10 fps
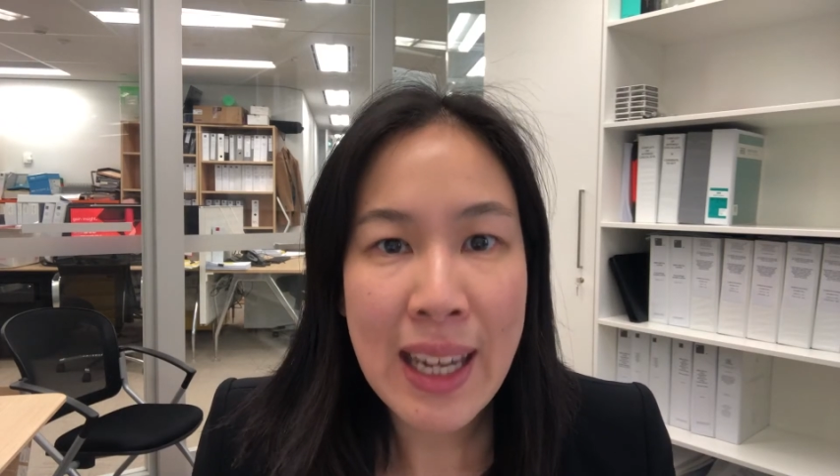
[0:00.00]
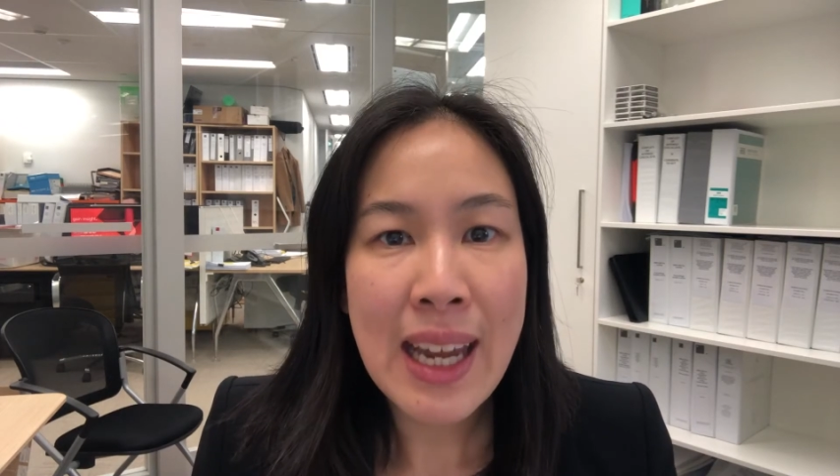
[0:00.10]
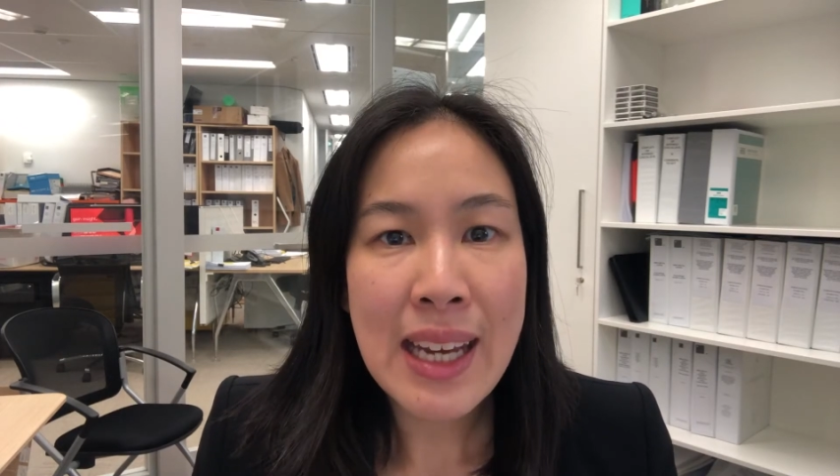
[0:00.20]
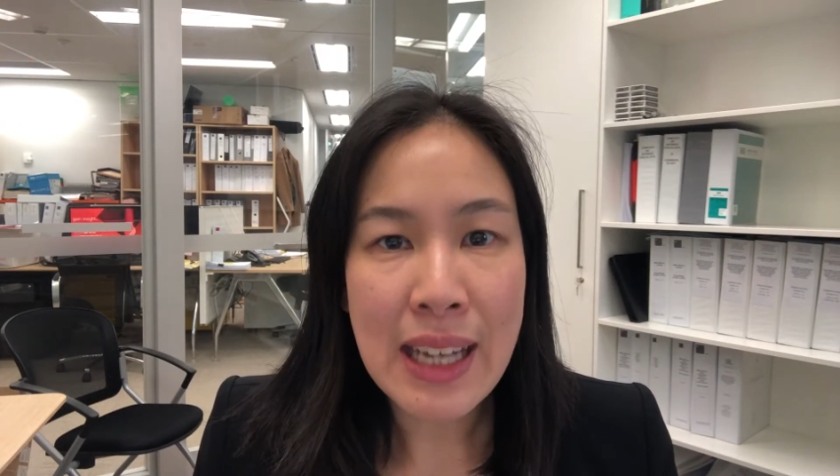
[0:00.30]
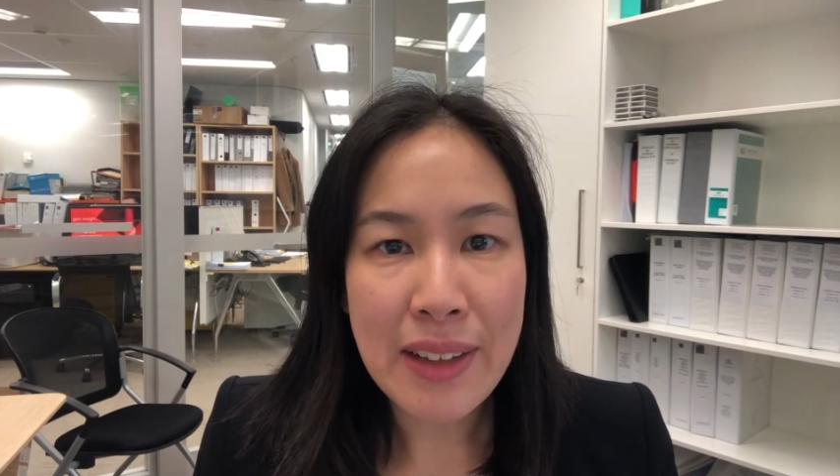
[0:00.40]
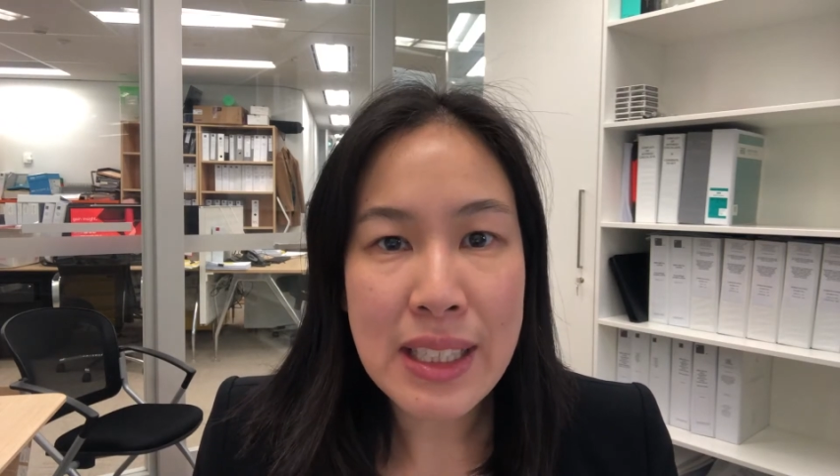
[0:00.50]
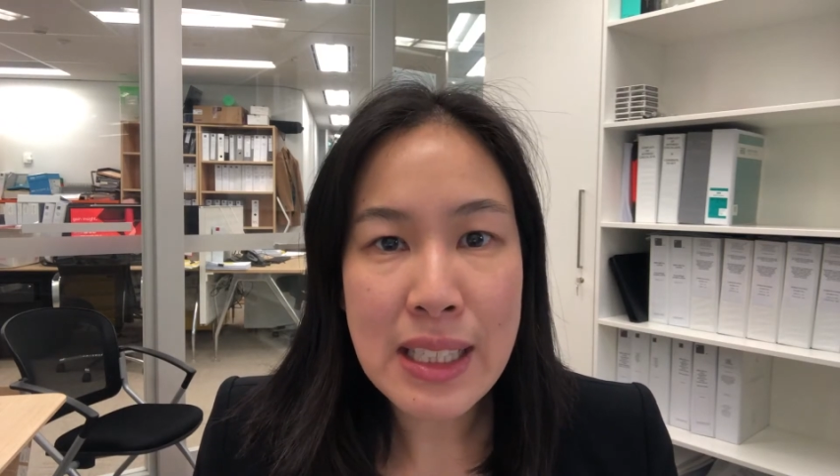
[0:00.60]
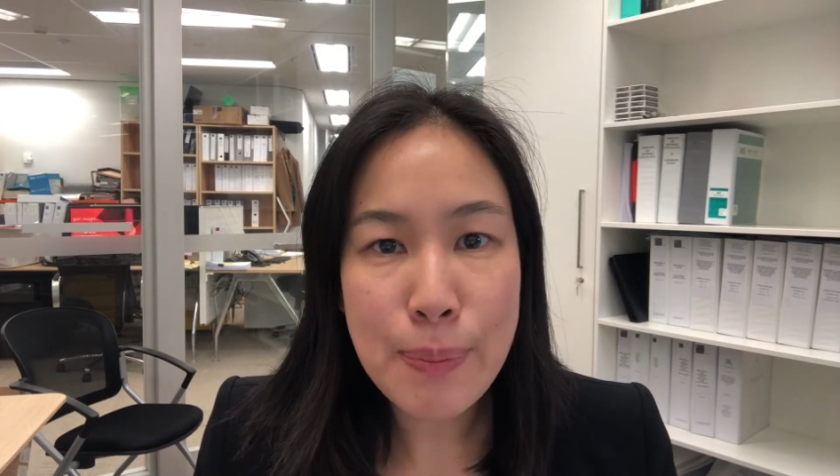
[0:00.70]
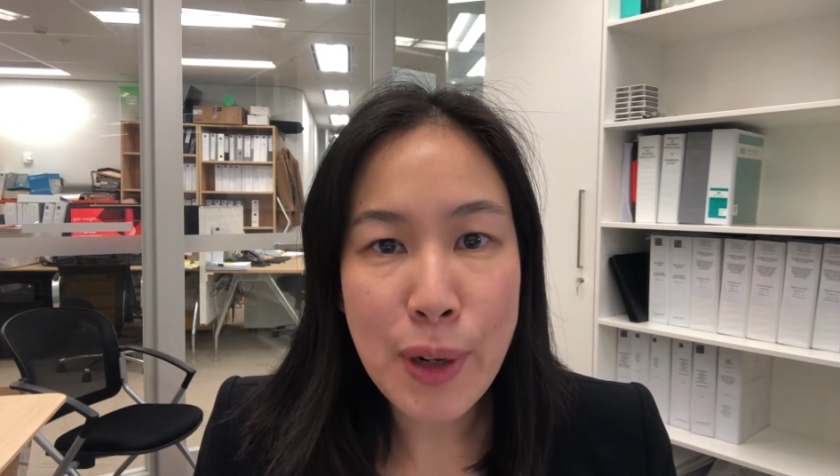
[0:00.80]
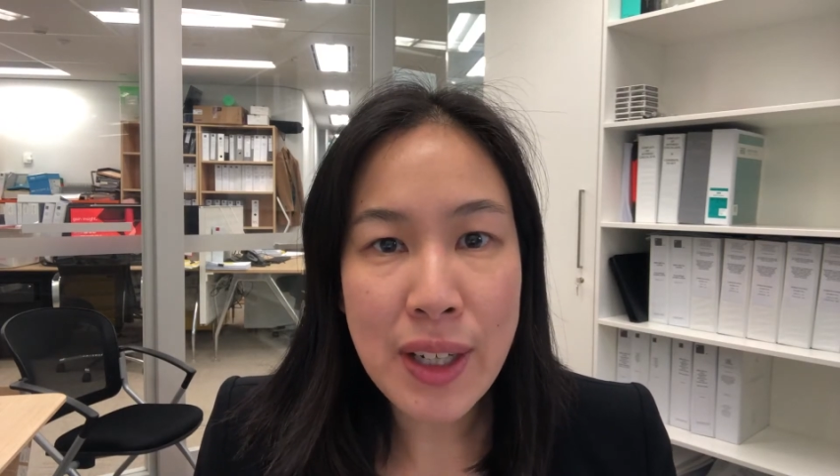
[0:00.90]
Now this
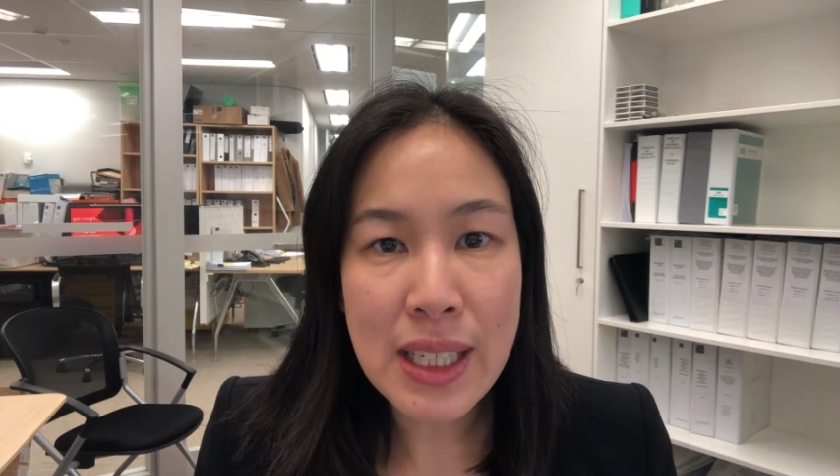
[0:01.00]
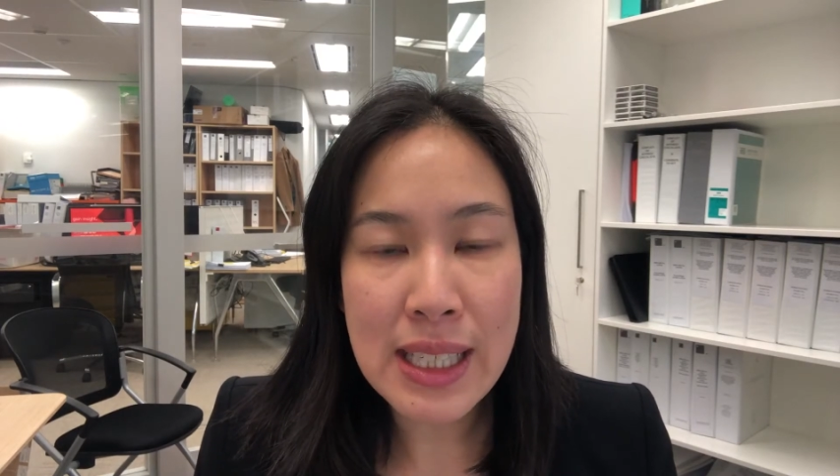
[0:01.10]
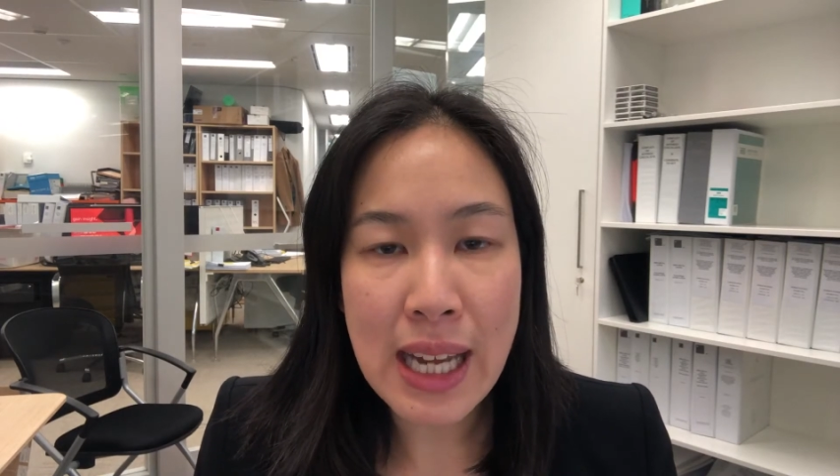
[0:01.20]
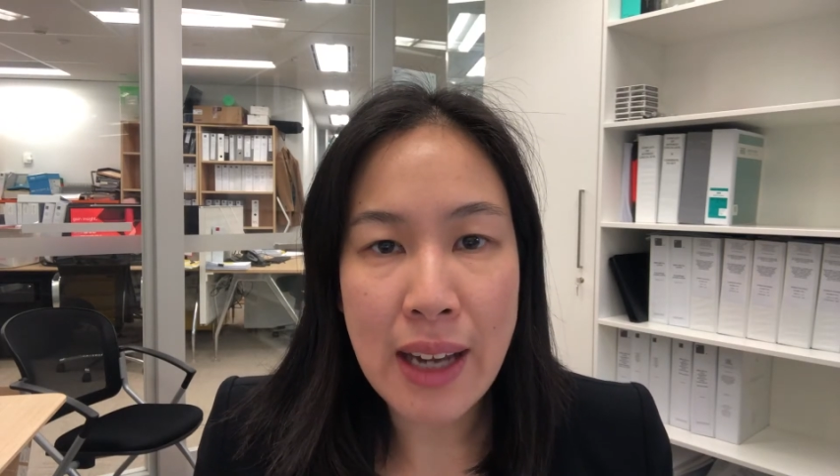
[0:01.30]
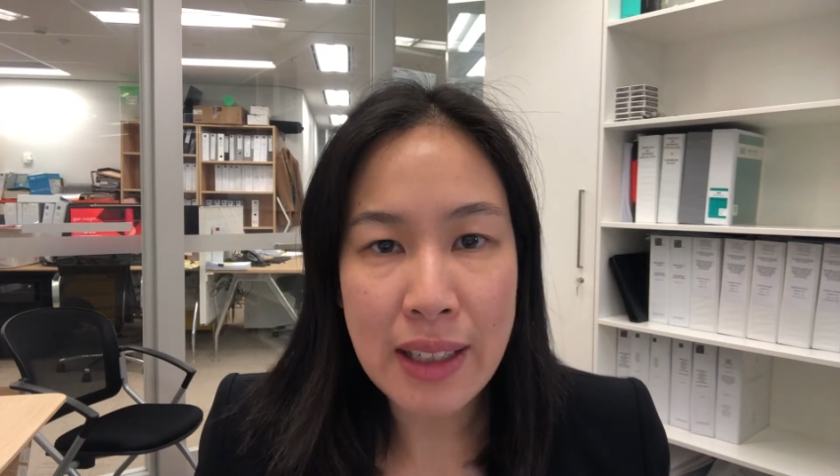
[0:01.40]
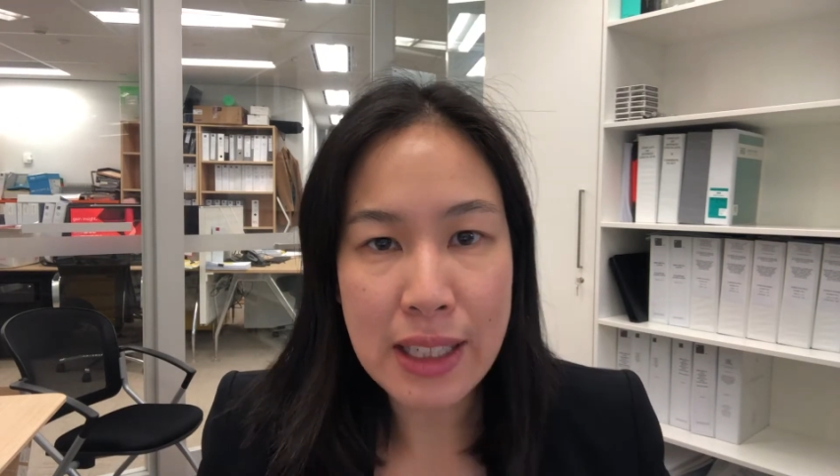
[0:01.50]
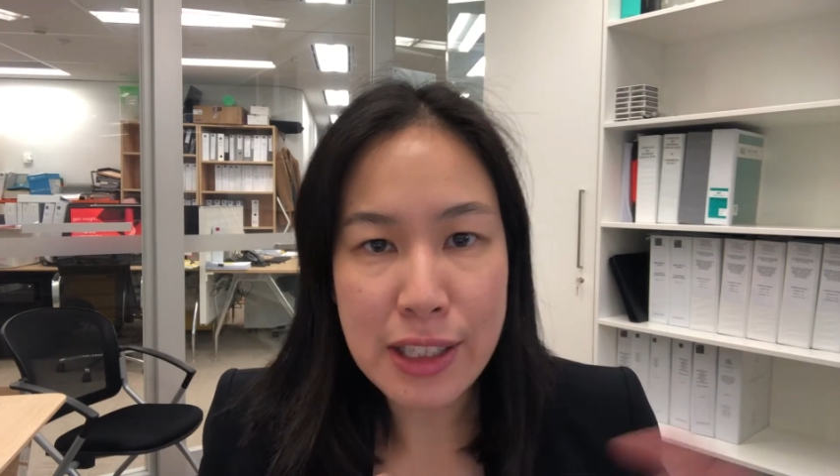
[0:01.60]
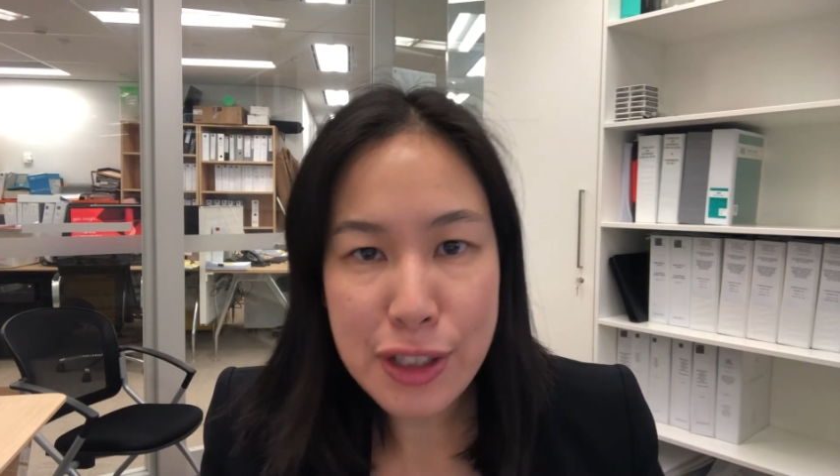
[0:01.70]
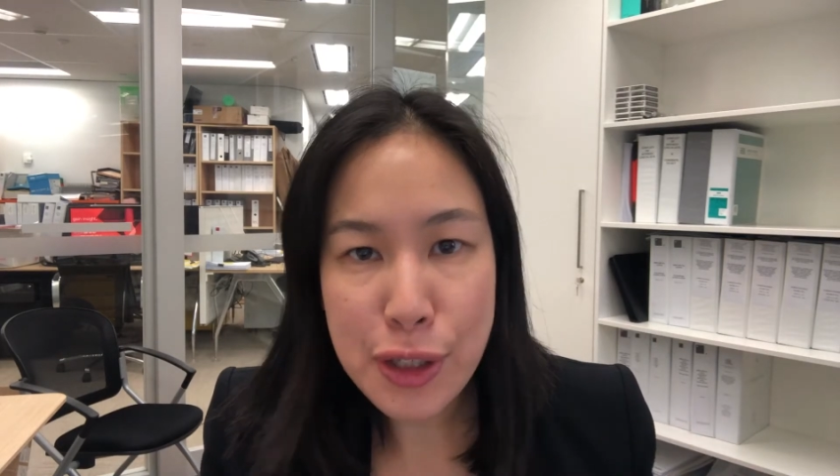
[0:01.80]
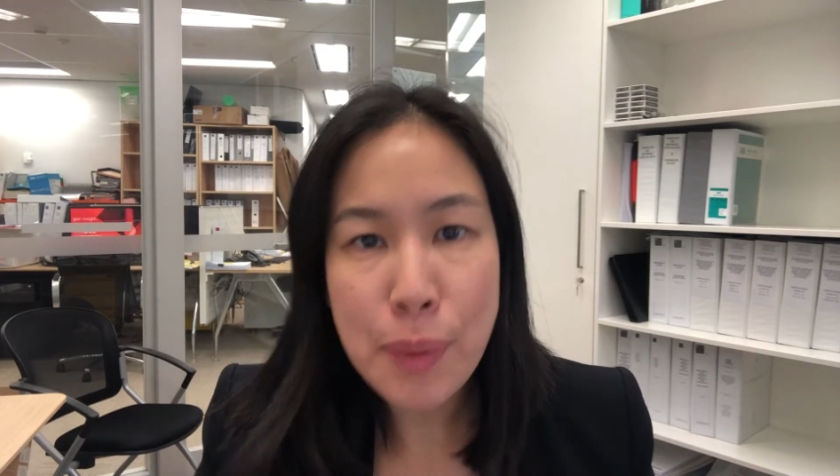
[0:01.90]
is broken down into
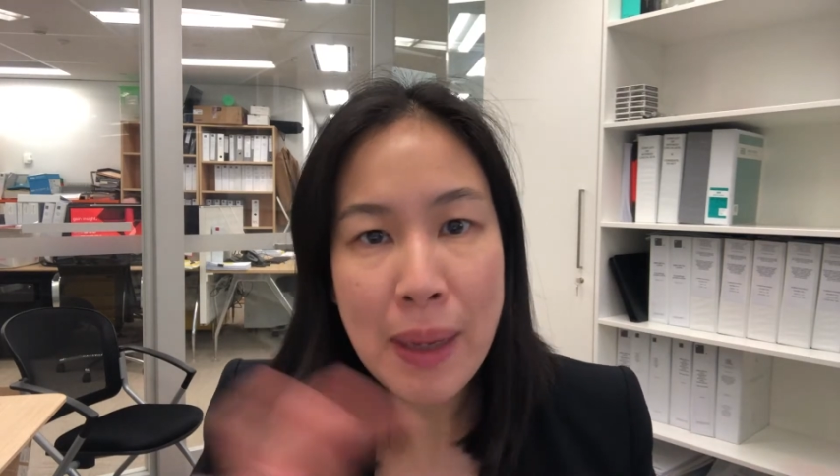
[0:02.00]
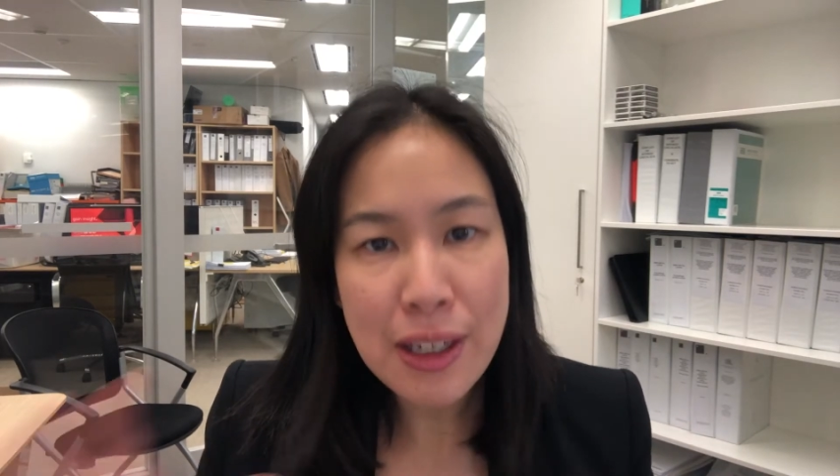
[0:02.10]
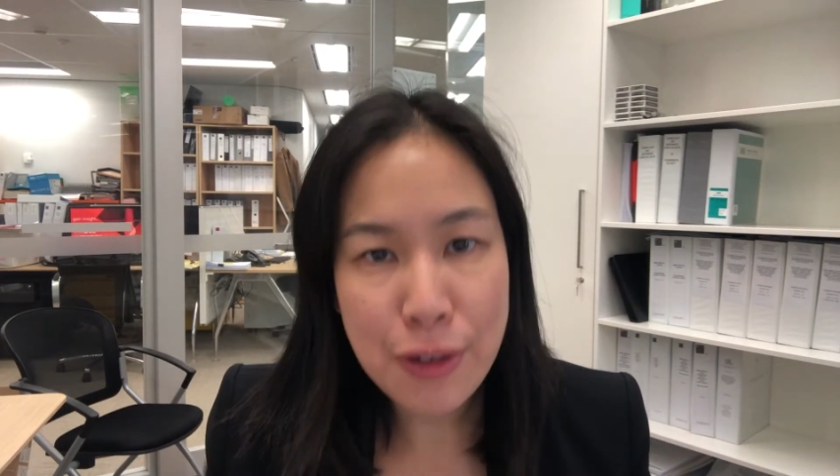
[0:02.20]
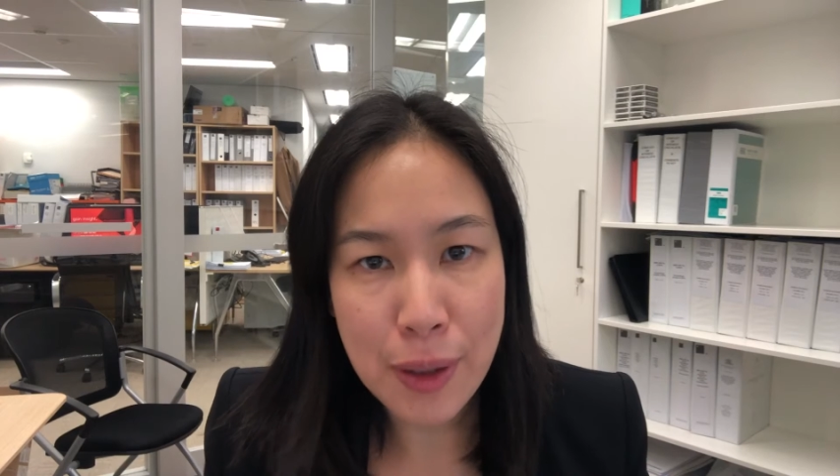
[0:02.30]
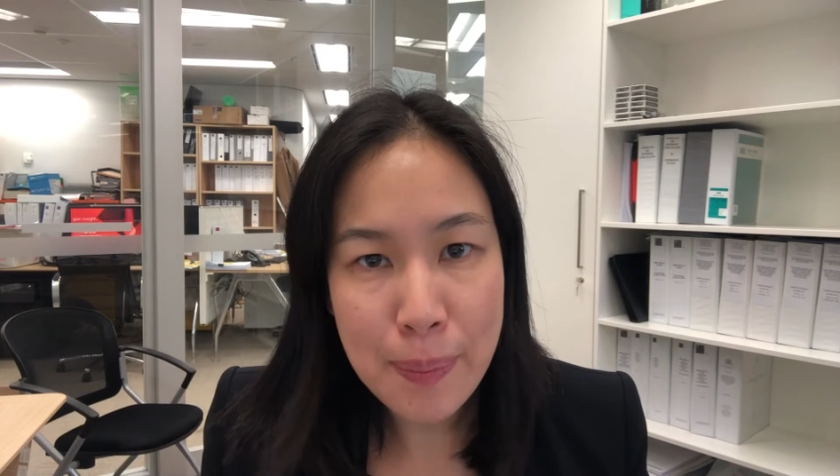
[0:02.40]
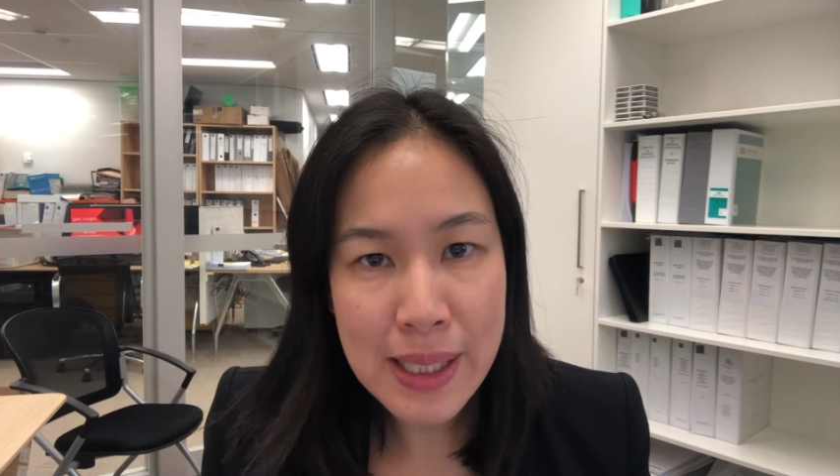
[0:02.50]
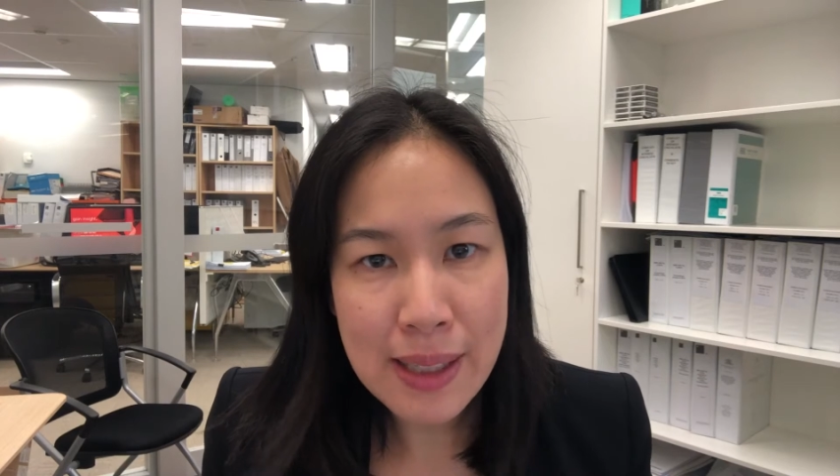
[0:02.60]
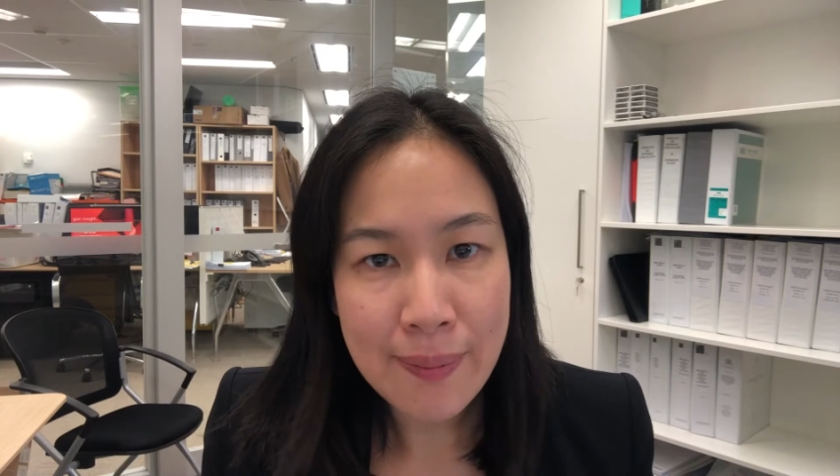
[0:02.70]
two main groups.